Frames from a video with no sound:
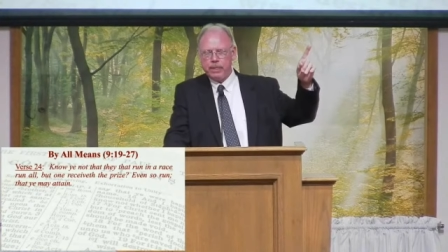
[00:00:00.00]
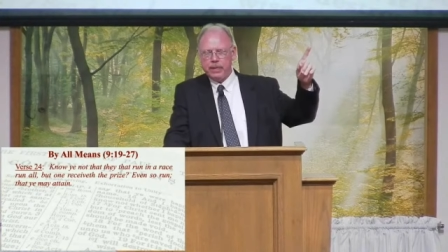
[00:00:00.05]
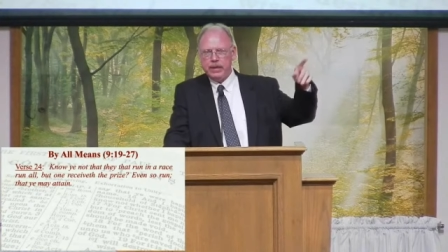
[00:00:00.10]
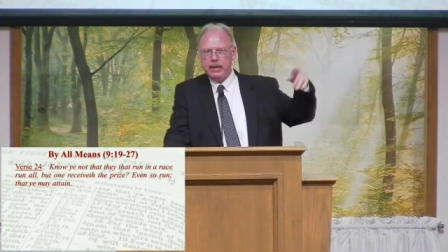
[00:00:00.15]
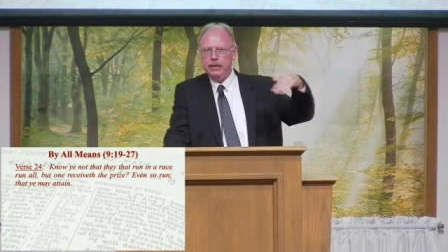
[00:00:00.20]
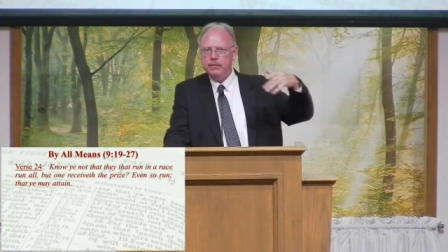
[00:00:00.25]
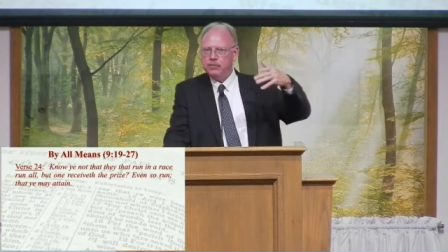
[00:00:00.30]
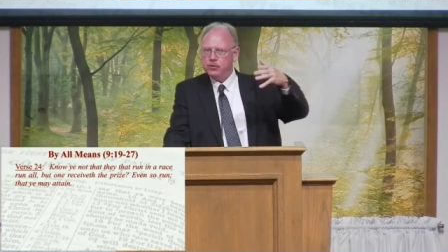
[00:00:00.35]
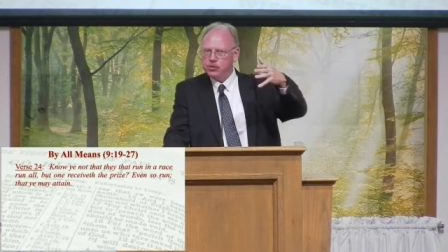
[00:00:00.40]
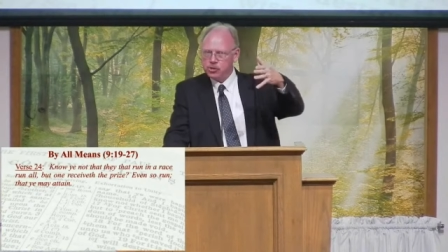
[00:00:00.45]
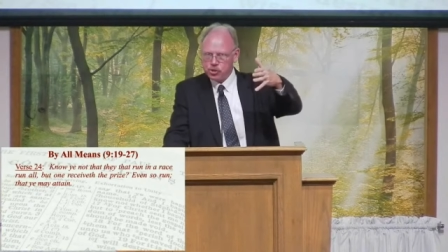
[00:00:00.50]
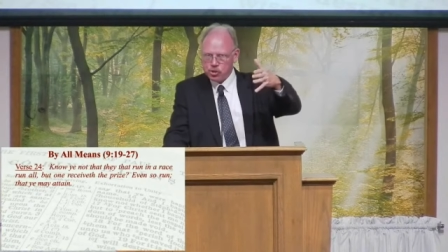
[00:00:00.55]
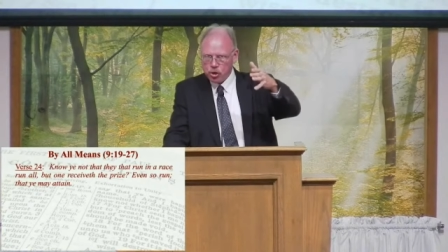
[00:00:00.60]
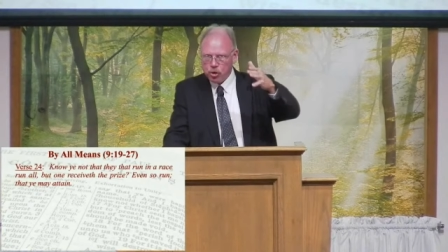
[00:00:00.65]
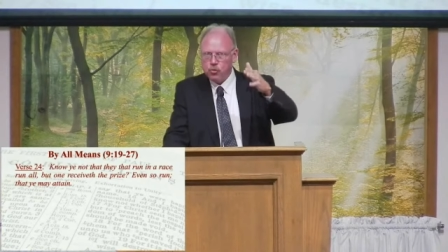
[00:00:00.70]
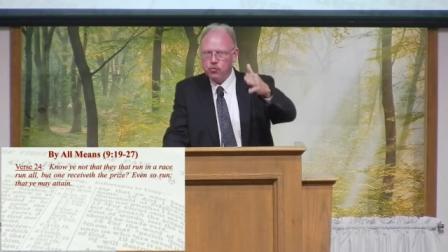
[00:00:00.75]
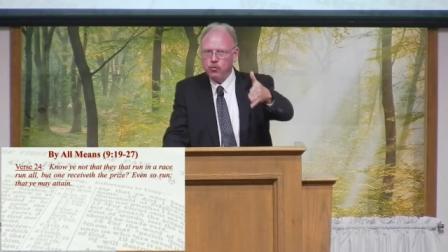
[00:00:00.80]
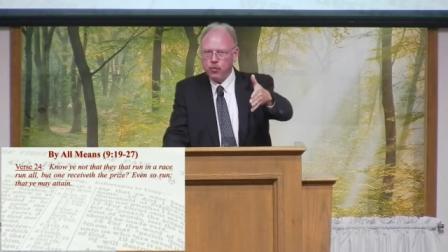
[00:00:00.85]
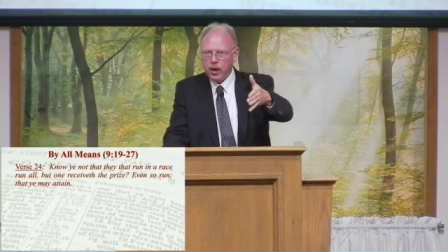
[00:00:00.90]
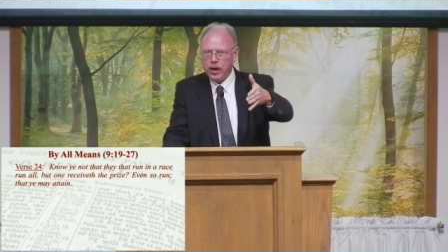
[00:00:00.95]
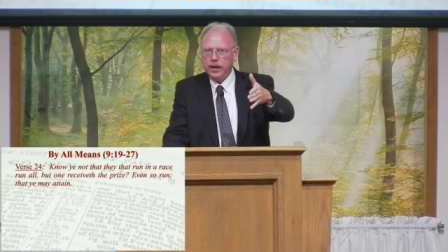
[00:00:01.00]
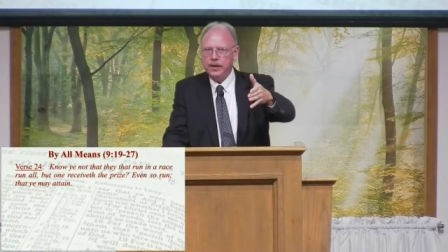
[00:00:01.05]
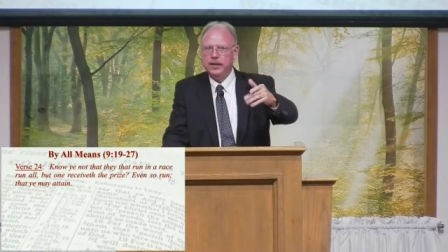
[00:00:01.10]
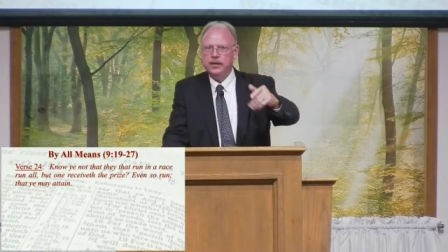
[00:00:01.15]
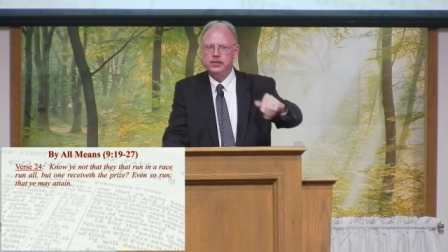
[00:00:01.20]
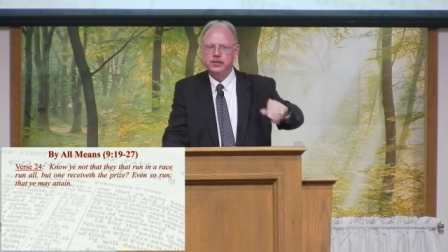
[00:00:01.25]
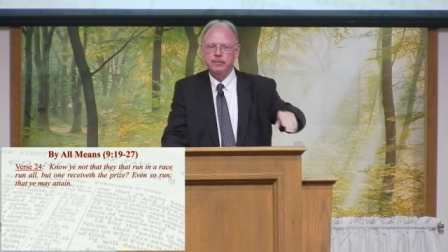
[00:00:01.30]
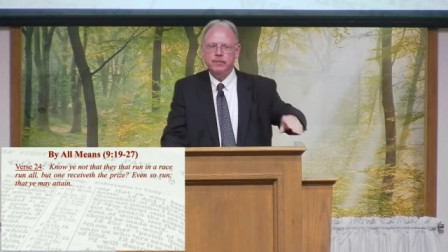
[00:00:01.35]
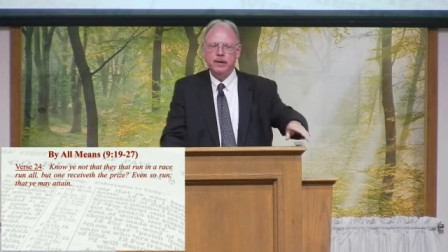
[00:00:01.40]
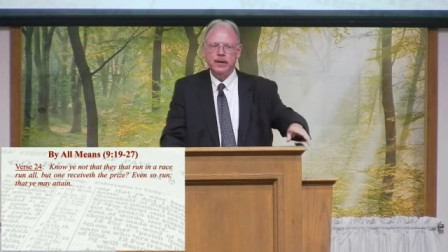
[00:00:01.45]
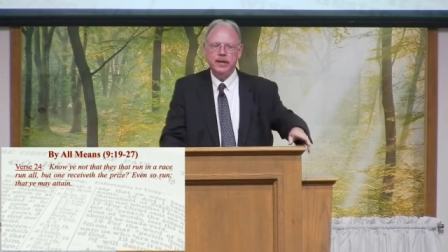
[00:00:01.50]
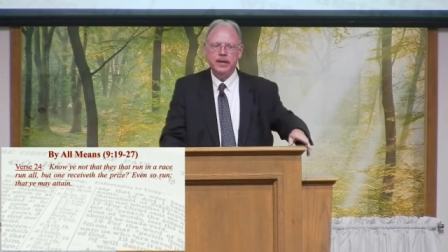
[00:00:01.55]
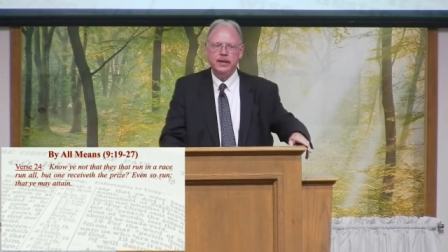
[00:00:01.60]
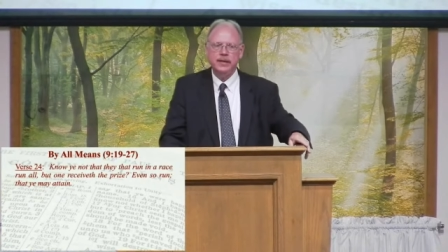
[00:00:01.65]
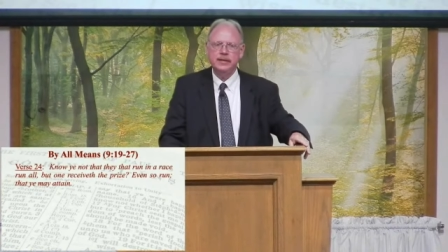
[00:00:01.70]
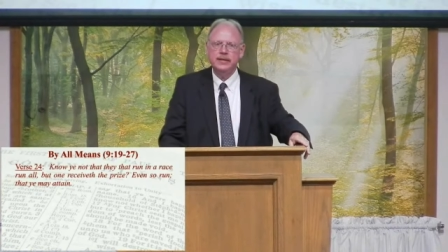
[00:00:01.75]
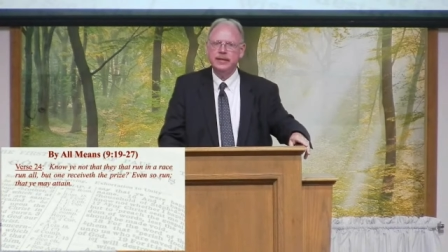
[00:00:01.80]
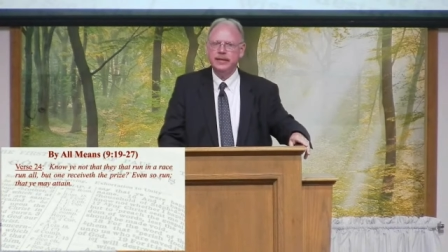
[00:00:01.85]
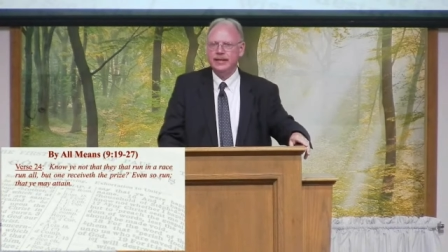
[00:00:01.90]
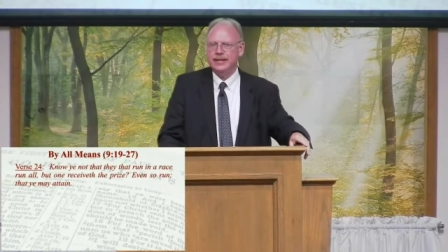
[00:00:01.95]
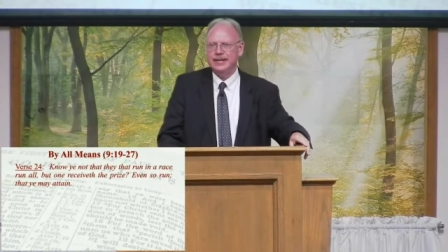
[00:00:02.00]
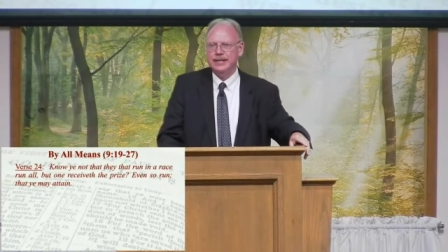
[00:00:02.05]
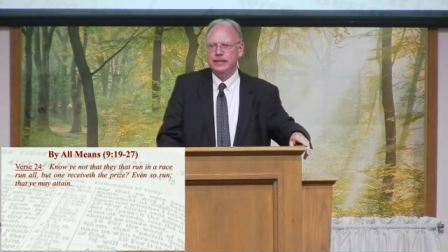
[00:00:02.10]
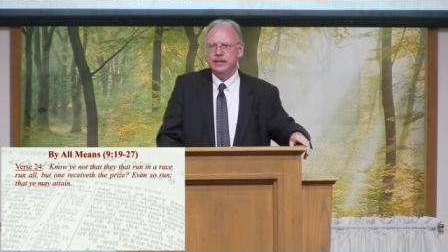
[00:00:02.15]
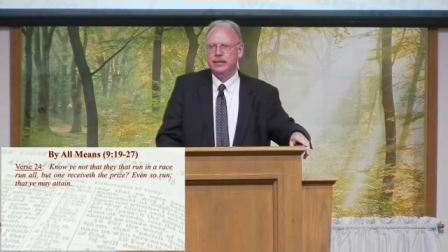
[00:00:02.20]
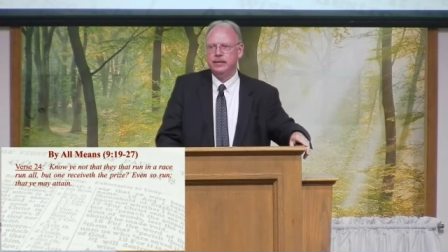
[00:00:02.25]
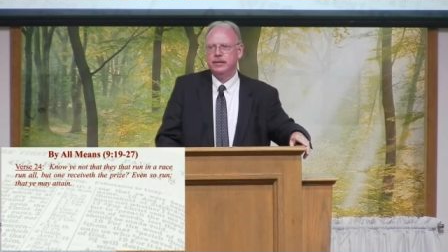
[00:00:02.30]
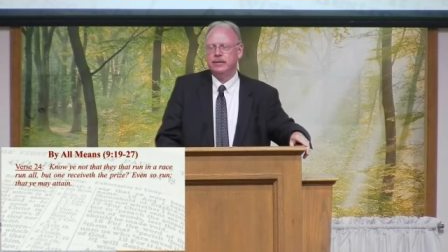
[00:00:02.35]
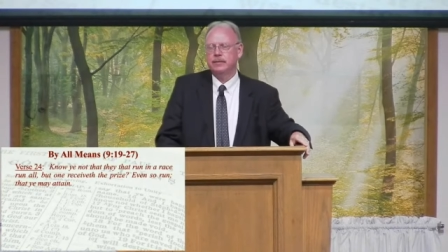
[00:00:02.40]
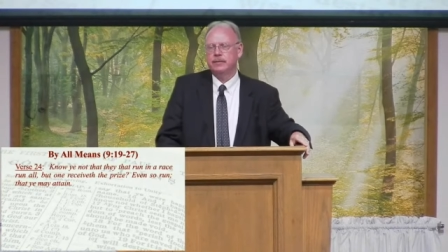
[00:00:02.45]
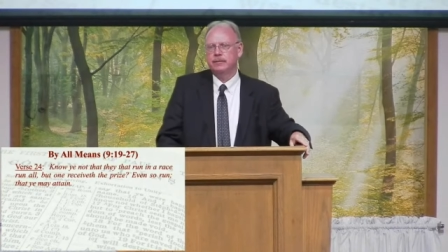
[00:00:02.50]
Even so run that ye may attain.